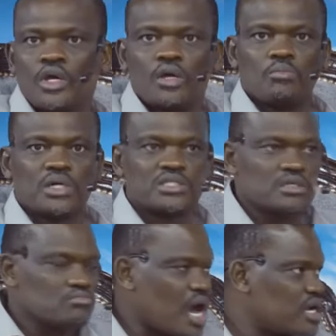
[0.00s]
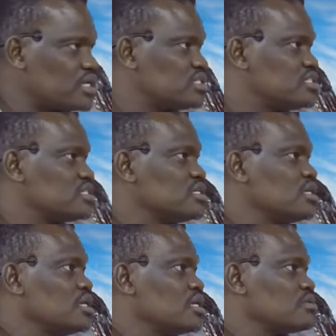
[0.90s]
But in marriage,
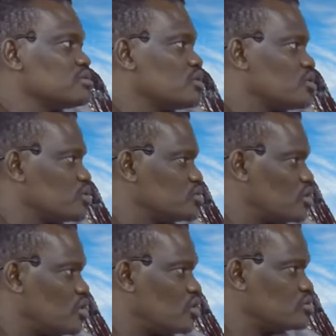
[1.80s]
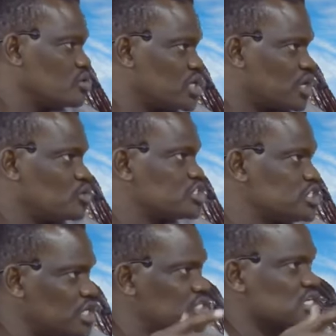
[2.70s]
you know, you're
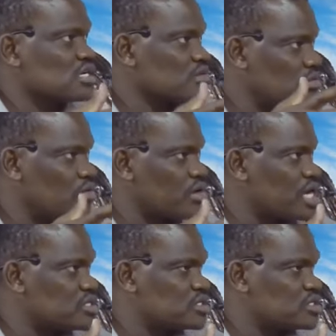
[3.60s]
negotiating, all right?